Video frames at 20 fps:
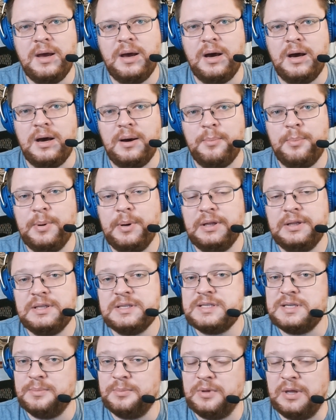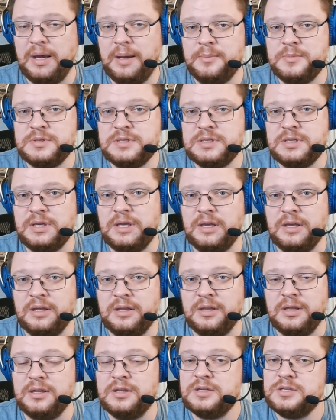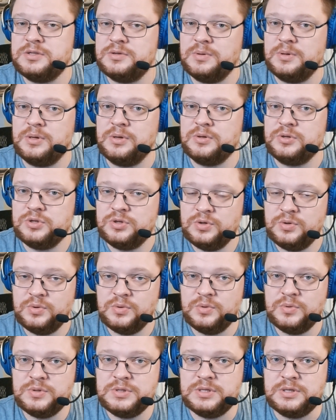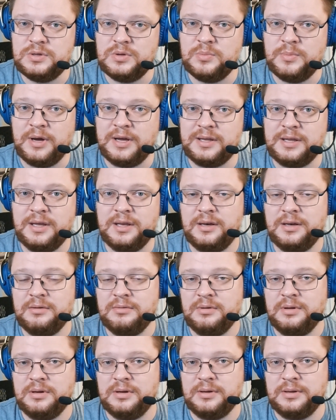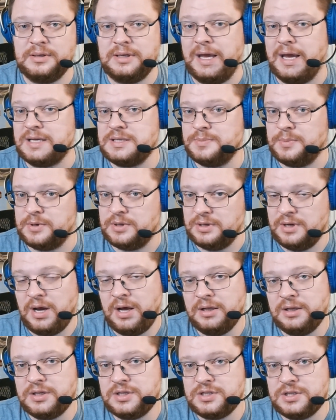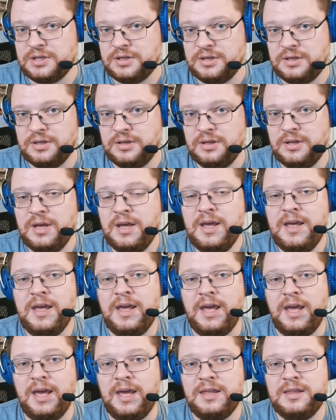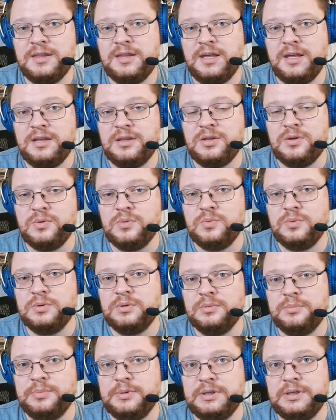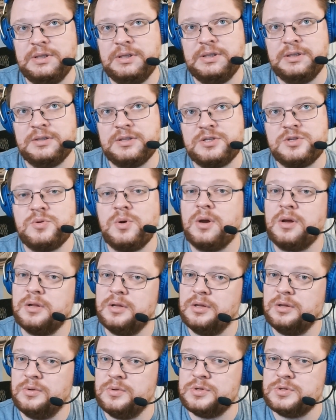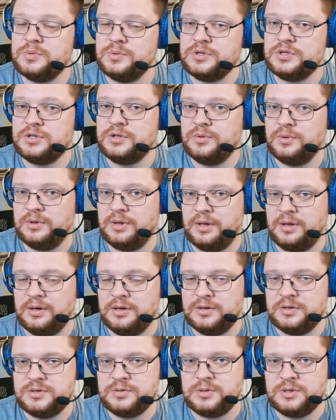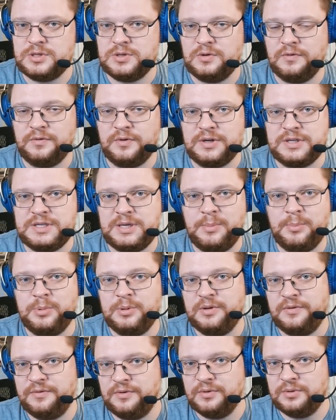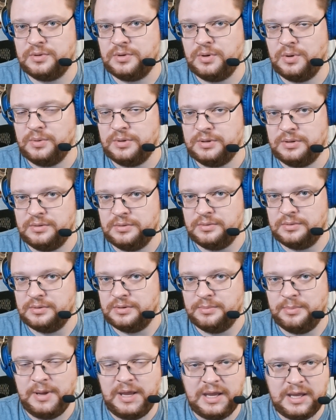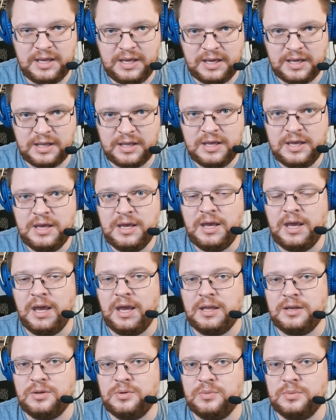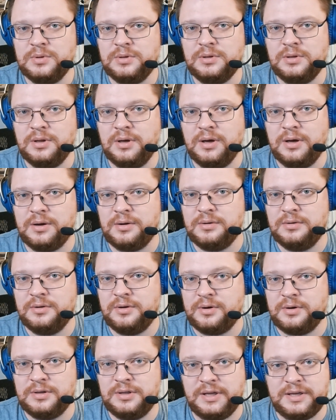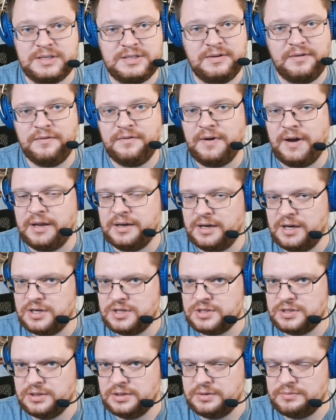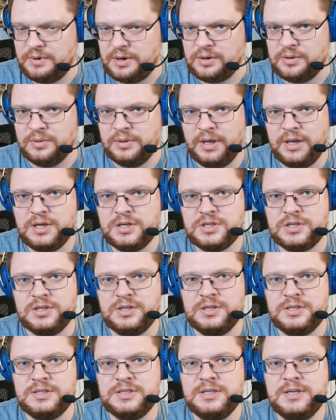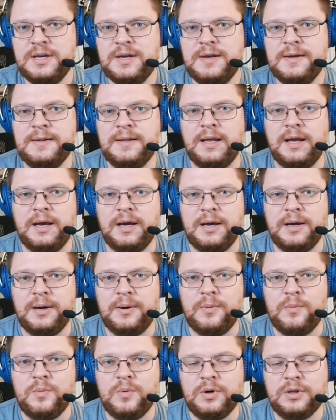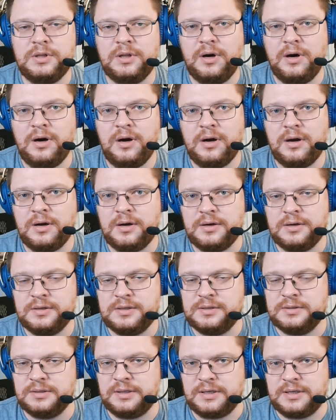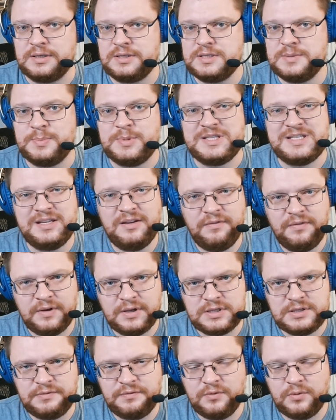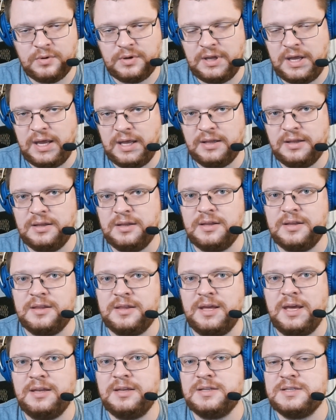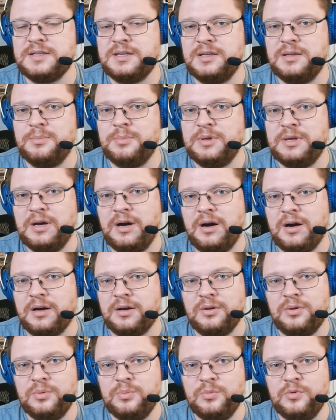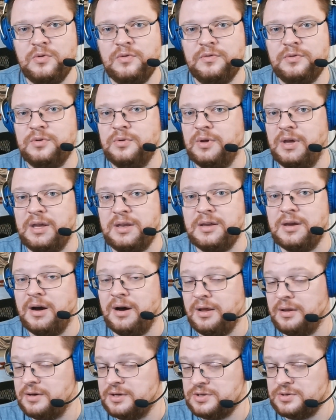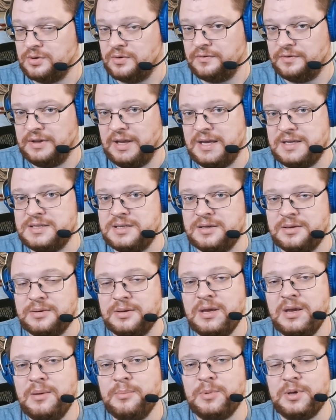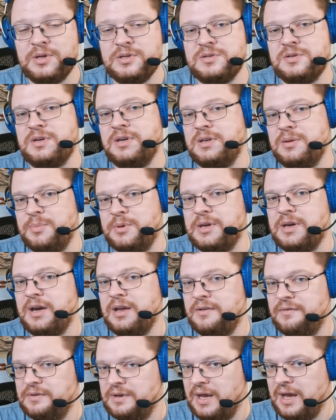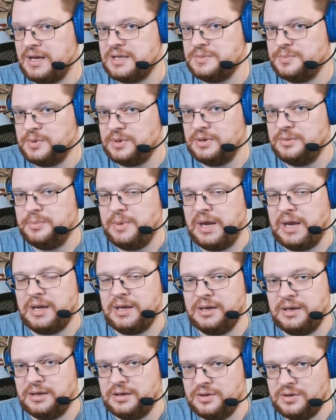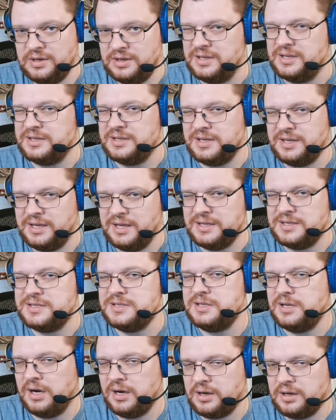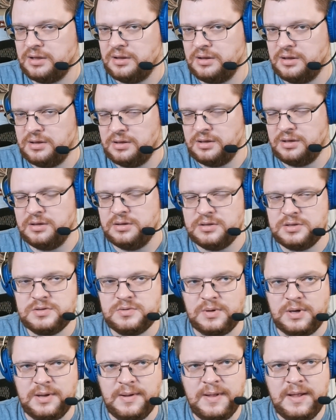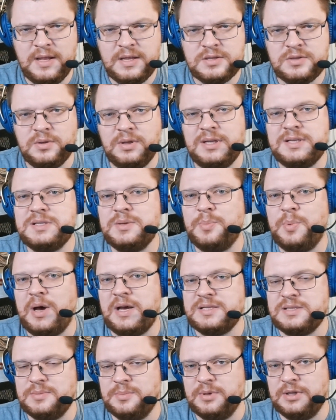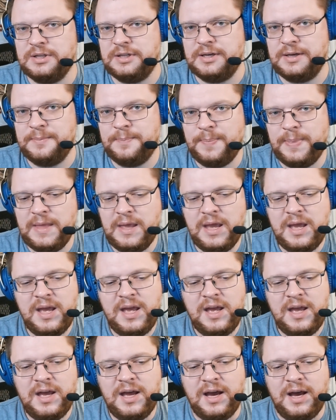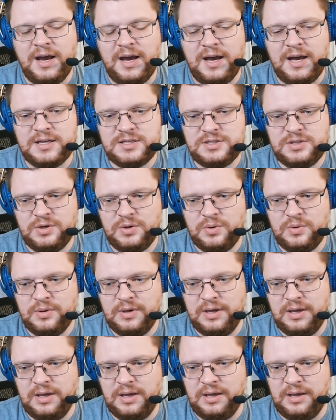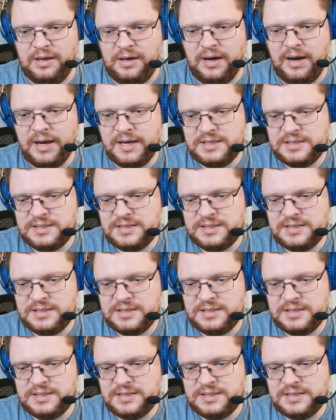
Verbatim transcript: Uh, but sometimes the industry you choose, you might get an expert knowledge in it, and then you will be struggling to switch to another industry. So, for example, if you'll go into the banking and you will uh, learn like some financial regulations, uh, what are uh, like specifics for that, then it's going to be hard to move to any other sort of testing because you're going to be kind of an expert in banking and you're going to get stuck in the industry. So that's a possibility. Uh, so I